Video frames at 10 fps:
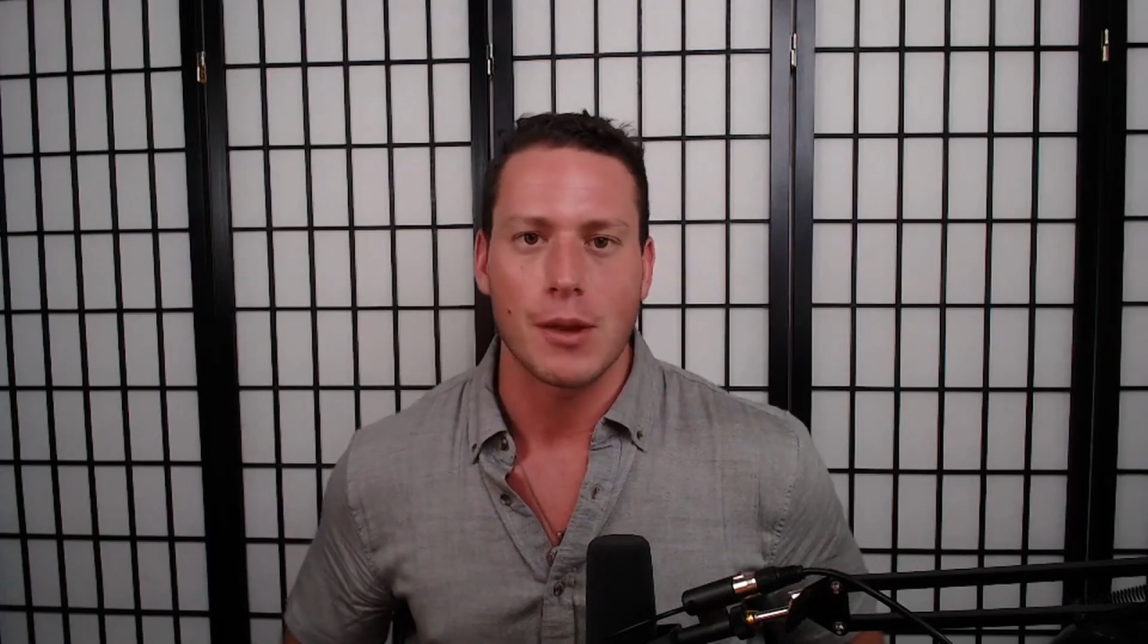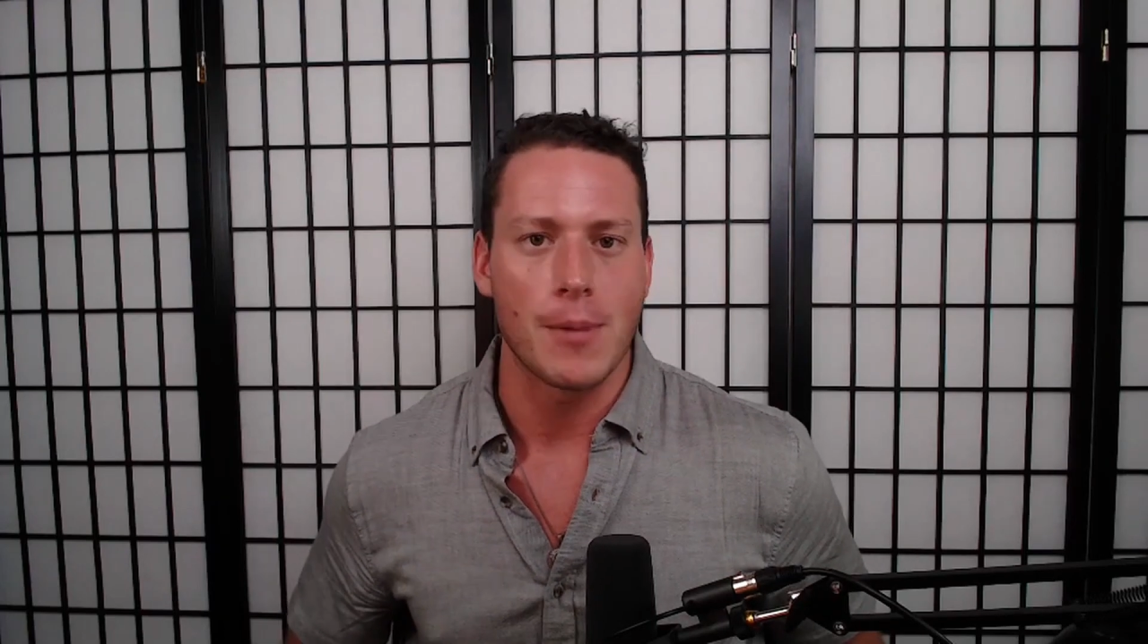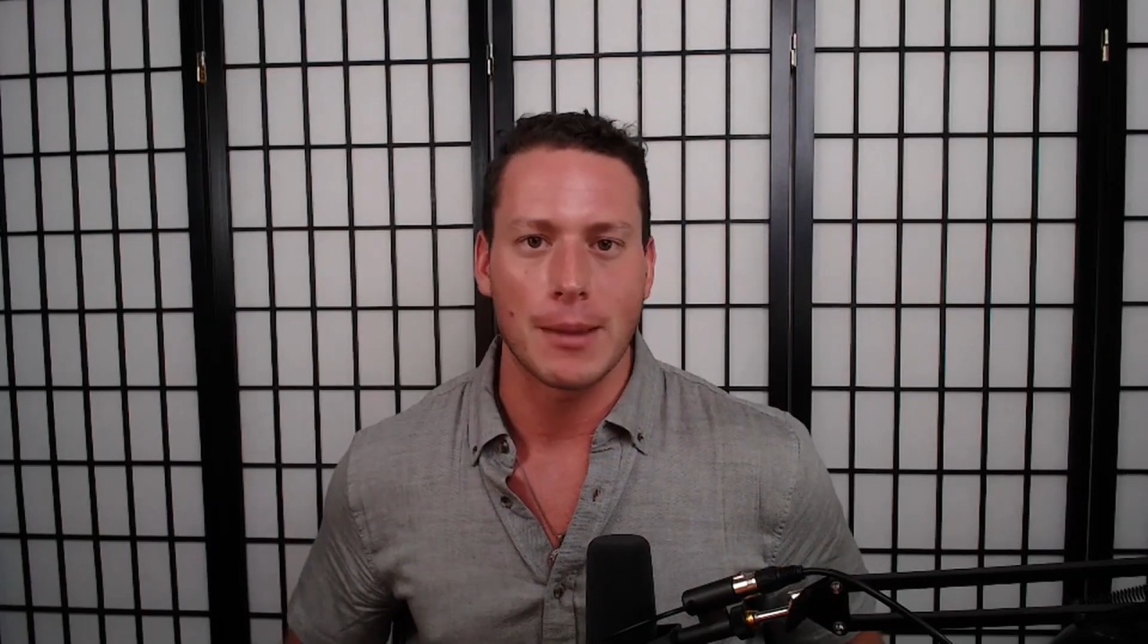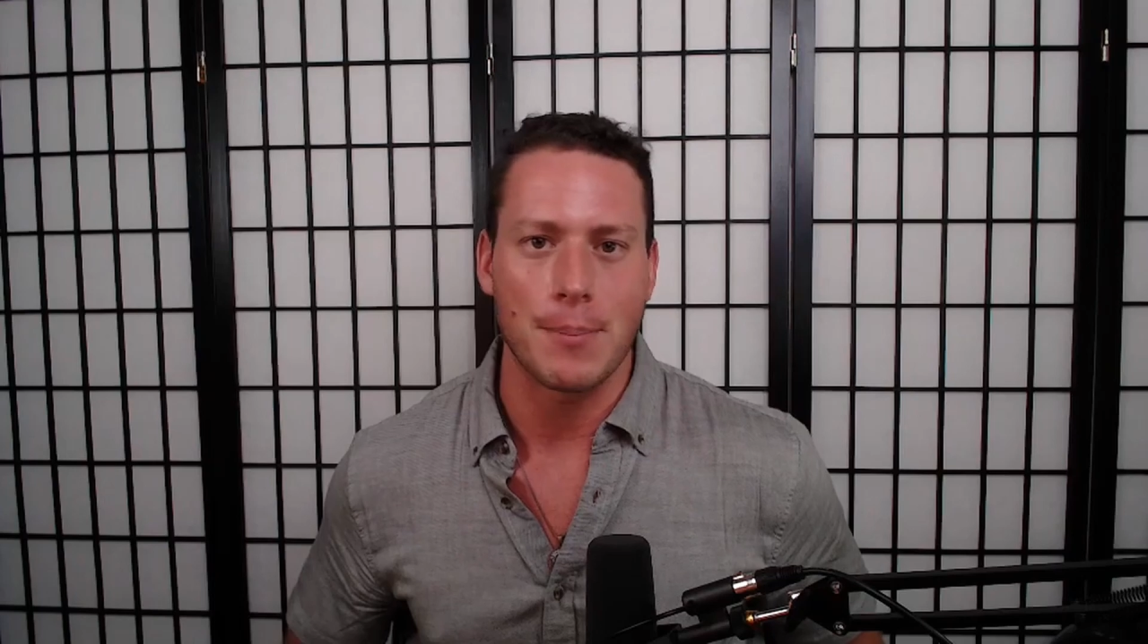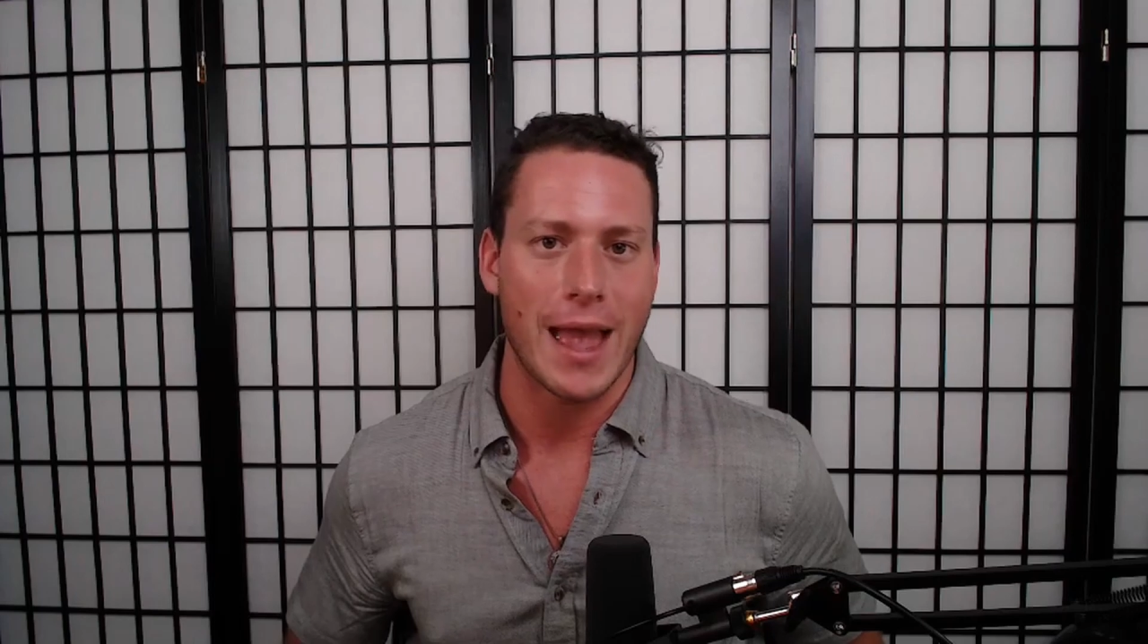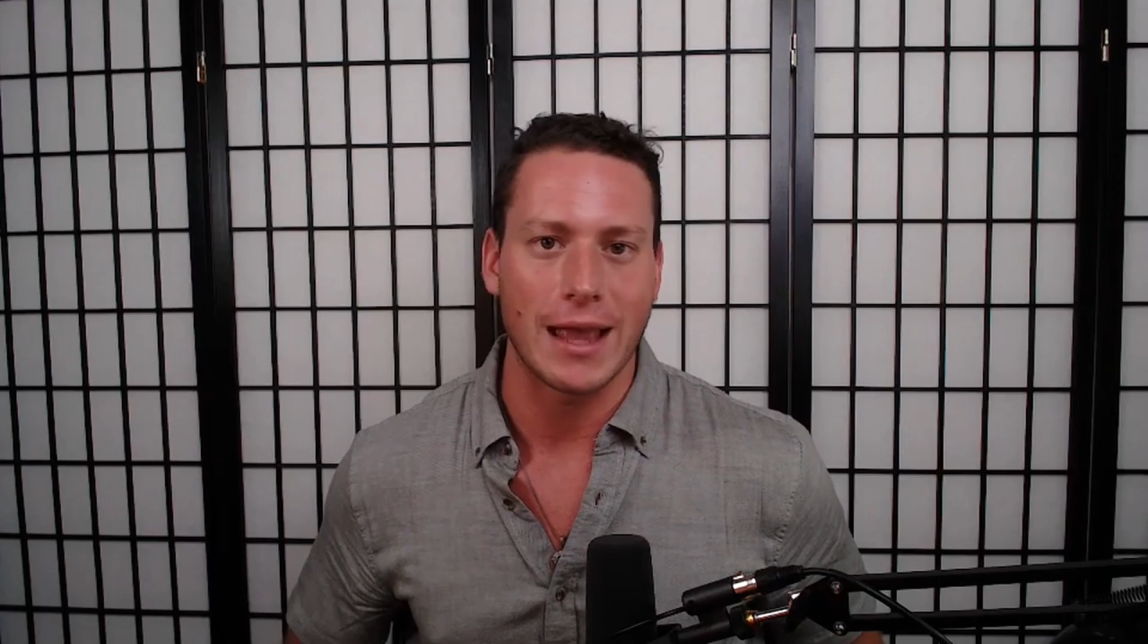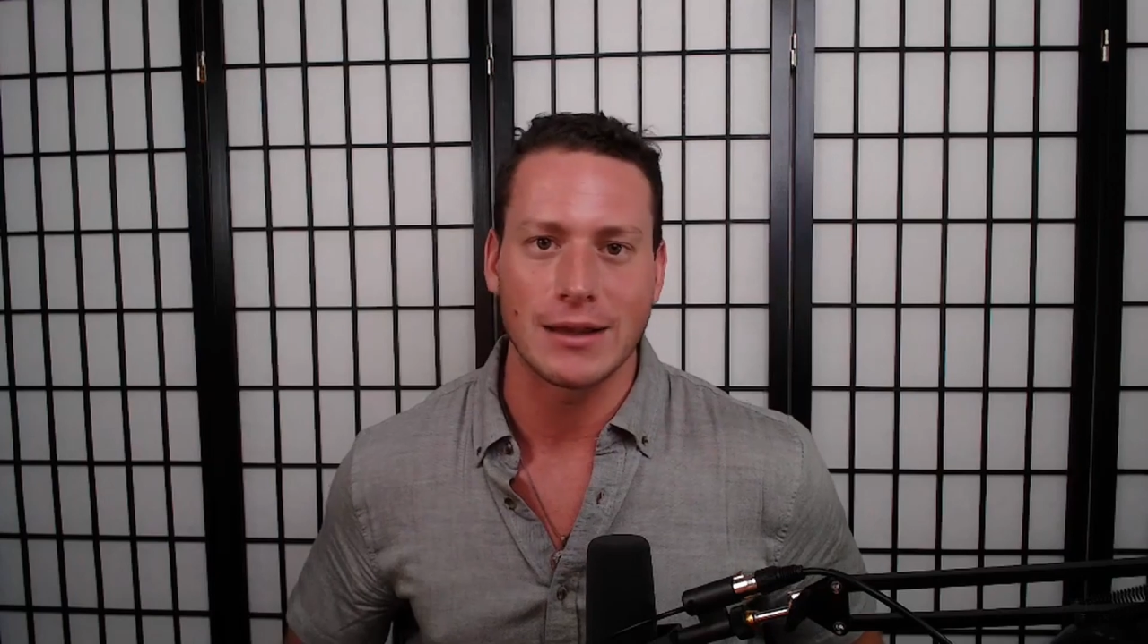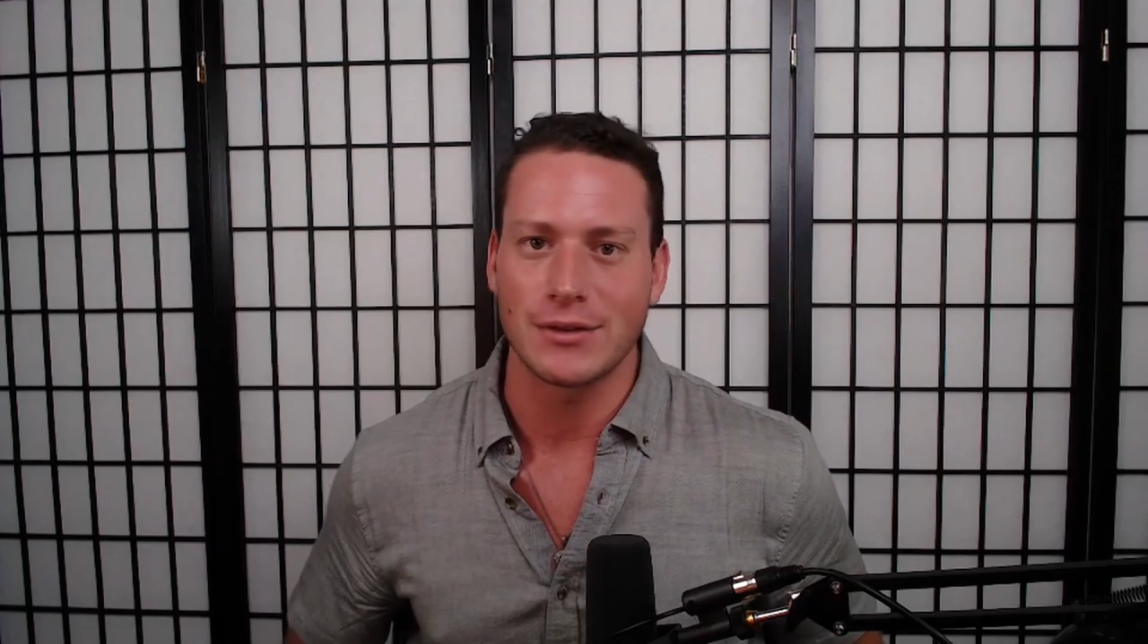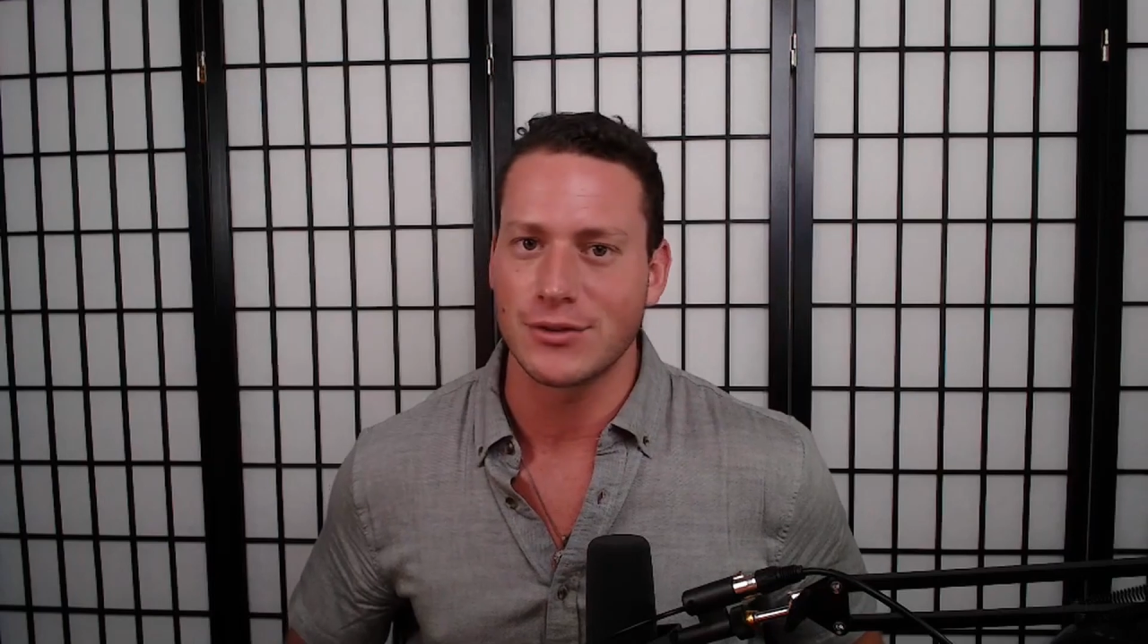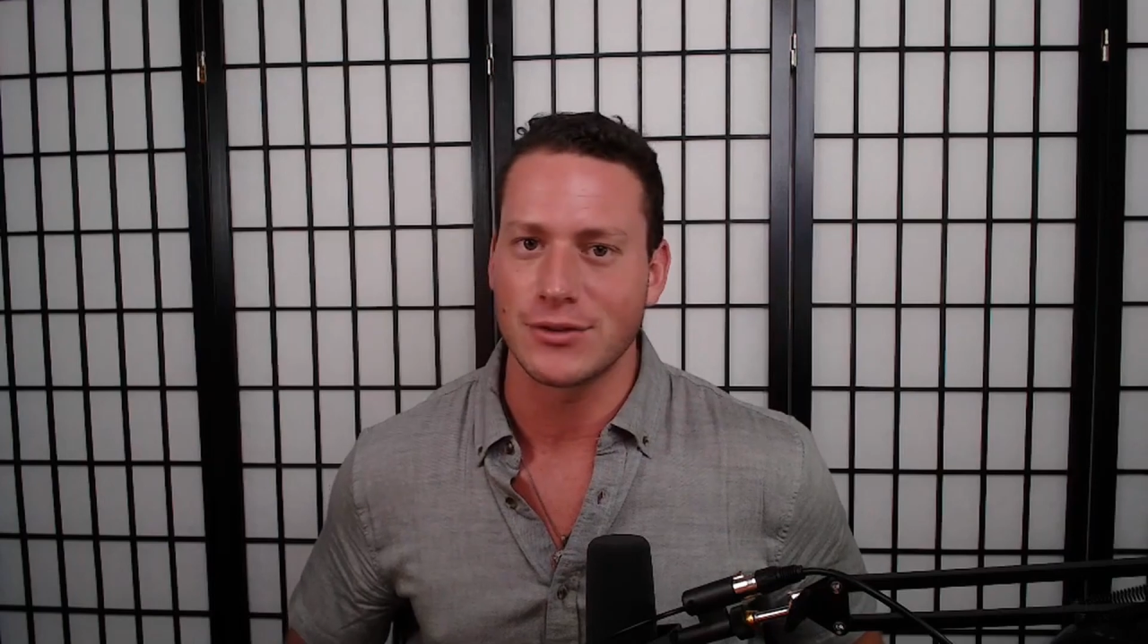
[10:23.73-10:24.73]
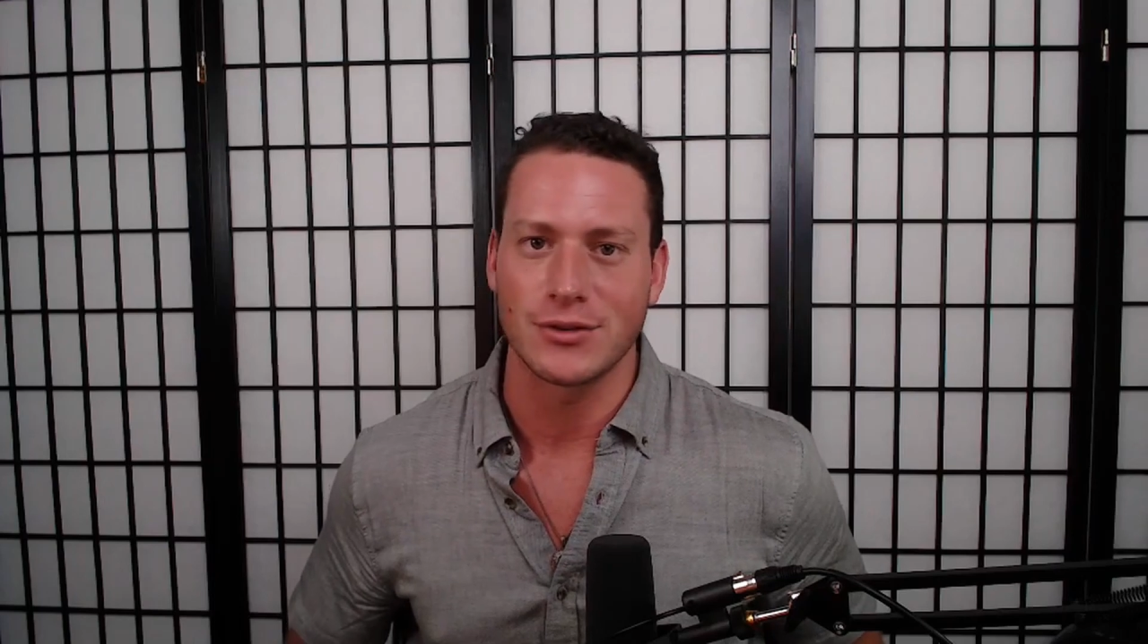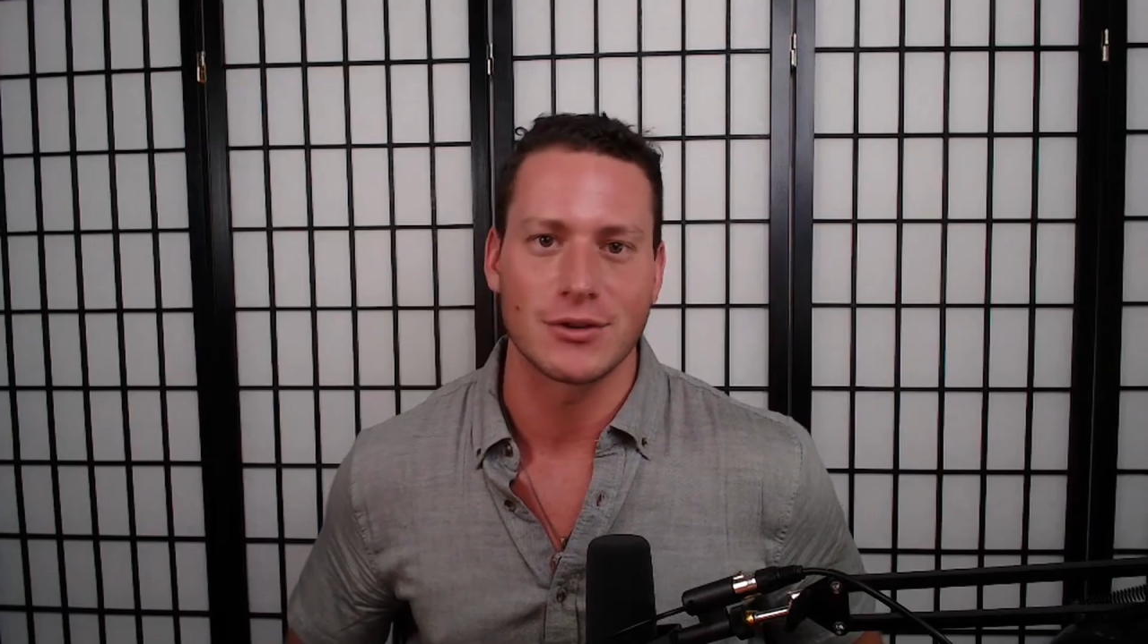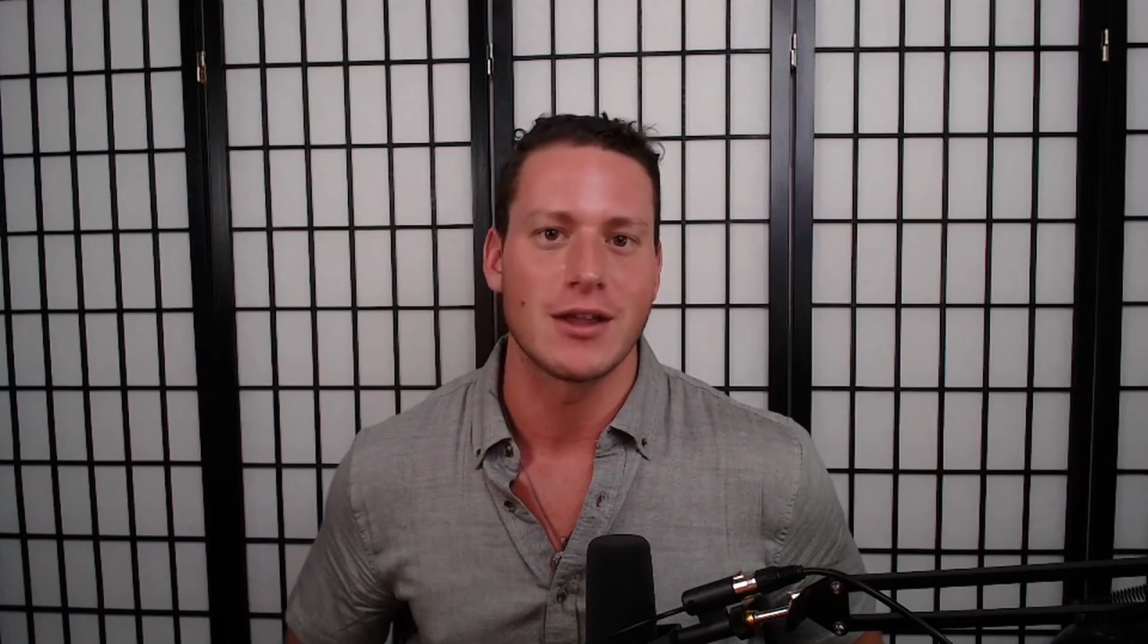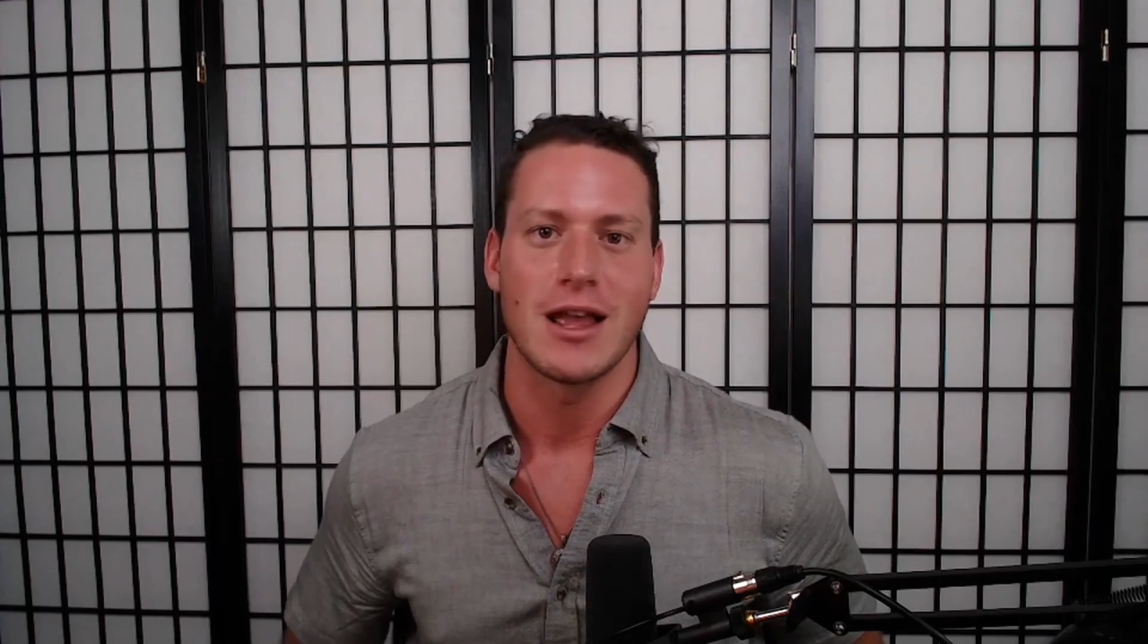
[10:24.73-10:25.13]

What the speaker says: Mike Pence,